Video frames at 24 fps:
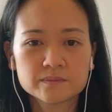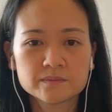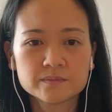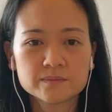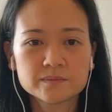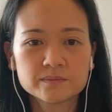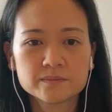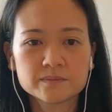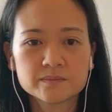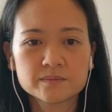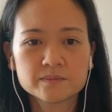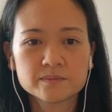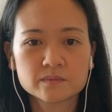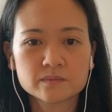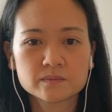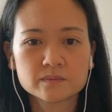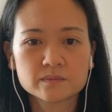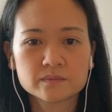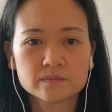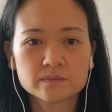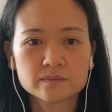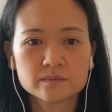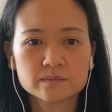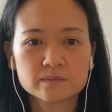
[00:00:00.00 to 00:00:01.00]

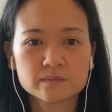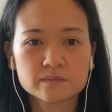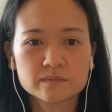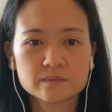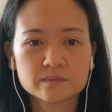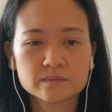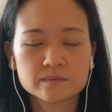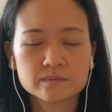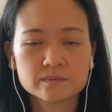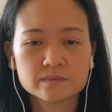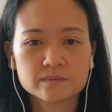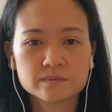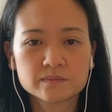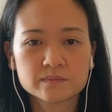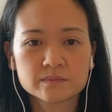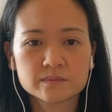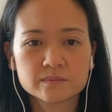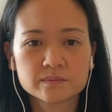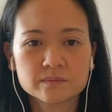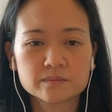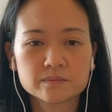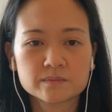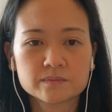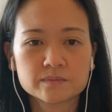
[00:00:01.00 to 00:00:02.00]

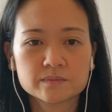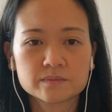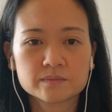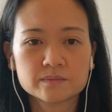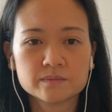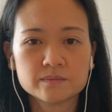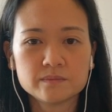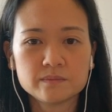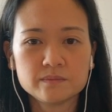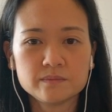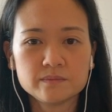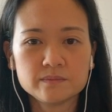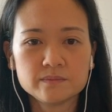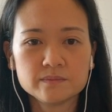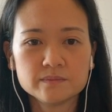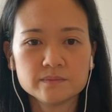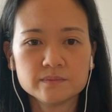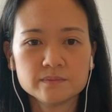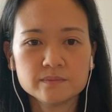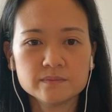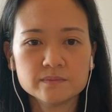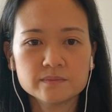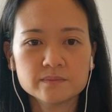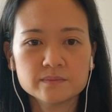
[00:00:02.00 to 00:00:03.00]

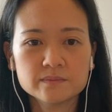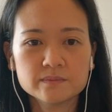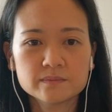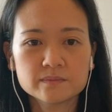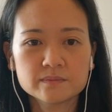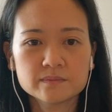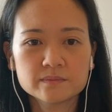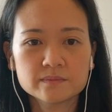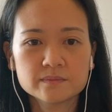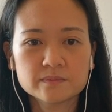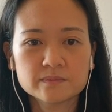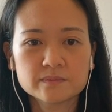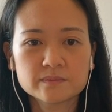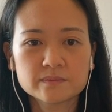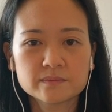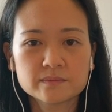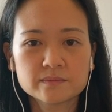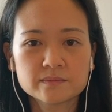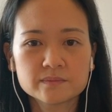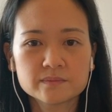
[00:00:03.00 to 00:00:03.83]
[no speech]